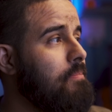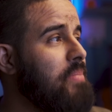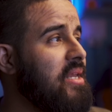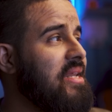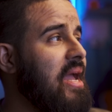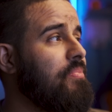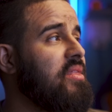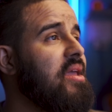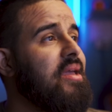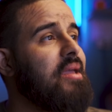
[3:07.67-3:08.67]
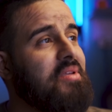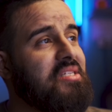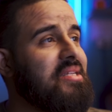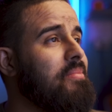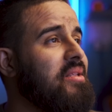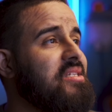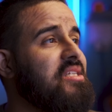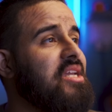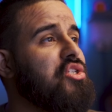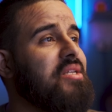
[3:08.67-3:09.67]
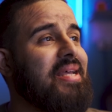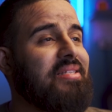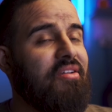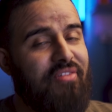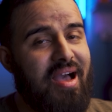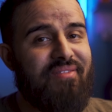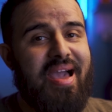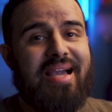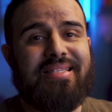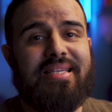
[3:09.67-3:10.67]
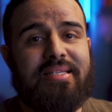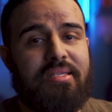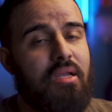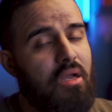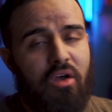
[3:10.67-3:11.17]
Bit depth. Image stabilization has a 5-axis.